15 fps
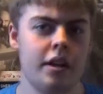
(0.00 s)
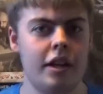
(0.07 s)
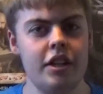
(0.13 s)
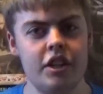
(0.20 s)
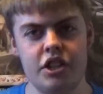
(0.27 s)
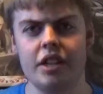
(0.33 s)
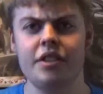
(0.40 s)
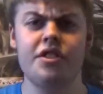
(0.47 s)
and
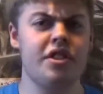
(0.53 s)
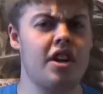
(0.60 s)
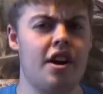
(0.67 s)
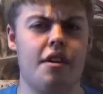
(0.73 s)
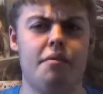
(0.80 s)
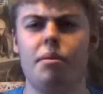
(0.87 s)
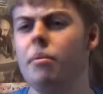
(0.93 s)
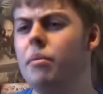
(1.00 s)
the chances
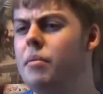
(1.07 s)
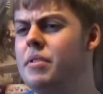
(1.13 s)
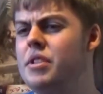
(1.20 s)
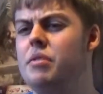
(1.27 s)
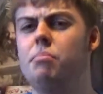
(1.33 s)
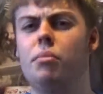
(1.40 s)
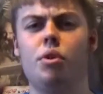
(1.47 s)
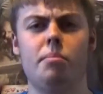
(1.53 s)
are I probably
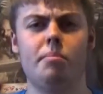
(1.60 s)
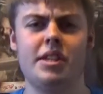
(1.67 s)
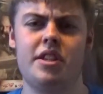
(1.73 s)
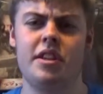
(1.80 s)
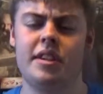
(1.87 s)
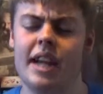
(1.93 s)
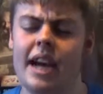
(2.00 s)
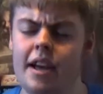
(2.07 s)
missed important bits
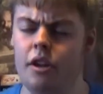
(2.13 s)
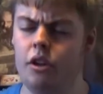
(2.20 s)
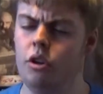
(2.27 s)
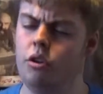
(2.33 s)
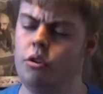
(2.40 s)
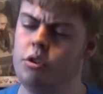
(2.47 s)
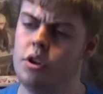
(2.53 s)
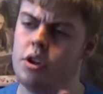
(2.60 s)
of
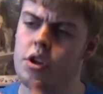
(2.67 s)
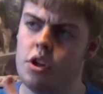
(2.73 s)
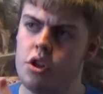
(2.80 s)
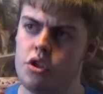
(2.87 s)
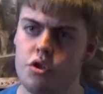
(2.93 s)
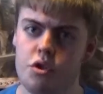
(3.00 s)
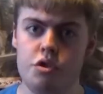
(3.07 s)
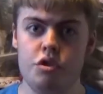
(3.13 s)
dialogue
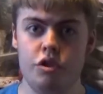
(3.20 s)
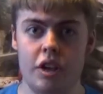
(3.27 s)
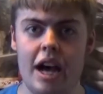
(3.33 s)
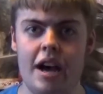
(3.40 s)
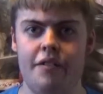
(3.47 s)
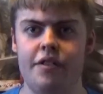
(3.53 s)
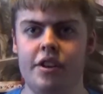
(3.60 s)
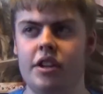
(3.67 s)
through
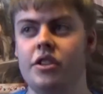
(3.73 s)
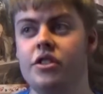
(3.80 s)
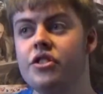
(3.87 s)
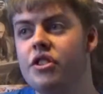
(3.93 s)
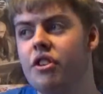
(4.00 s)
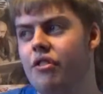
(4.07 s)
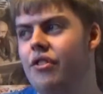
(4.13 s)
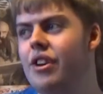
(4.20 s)
laughing and
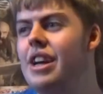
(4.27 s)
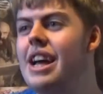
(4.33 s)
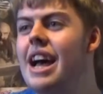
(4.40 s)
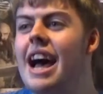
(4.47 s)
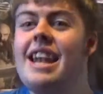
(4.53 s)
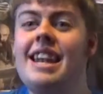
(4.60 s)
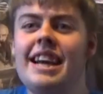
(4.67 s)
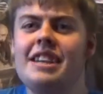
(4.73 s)
stuff.
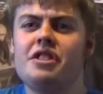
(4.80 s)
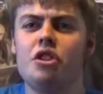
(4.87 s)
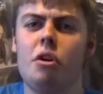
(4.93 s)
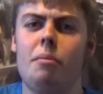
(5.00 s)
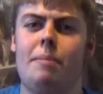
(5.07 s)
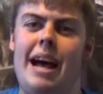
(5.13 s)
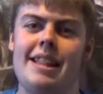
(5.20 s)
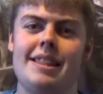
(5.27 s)
And that's not
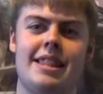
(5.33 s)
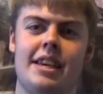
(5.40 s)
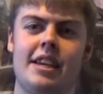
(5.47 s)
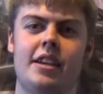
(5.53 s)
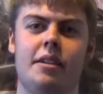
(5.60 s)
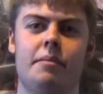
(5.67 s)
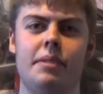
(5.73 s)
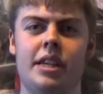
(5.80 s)
a bad
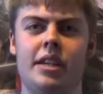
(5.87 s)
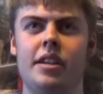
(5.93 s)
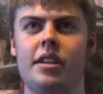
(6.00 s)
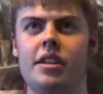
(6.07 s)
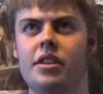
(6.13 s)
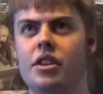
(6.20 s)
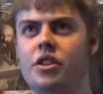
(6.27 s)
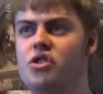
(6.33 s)
thing. I mean,
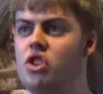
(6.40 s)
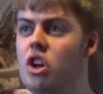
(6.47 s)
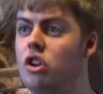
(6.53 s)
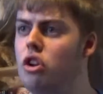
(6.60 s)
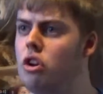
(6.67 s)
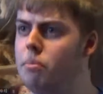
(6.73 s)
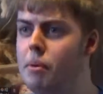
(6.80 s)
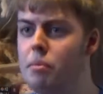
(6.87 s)
a
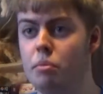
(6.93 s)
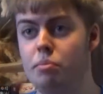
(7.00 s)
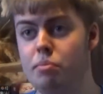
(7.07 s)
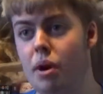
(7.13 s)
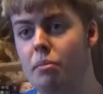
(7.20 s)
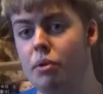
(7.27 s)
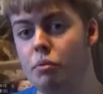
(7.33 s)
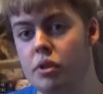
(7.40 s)
lot of people
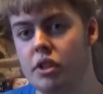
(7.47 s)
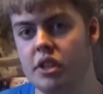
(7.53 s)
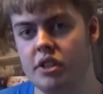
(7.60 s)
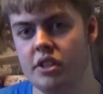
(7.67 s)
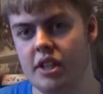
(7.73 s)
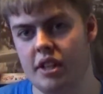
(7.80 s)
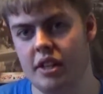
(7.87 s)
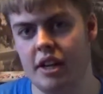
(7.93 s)
probably would
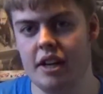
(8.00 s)
contend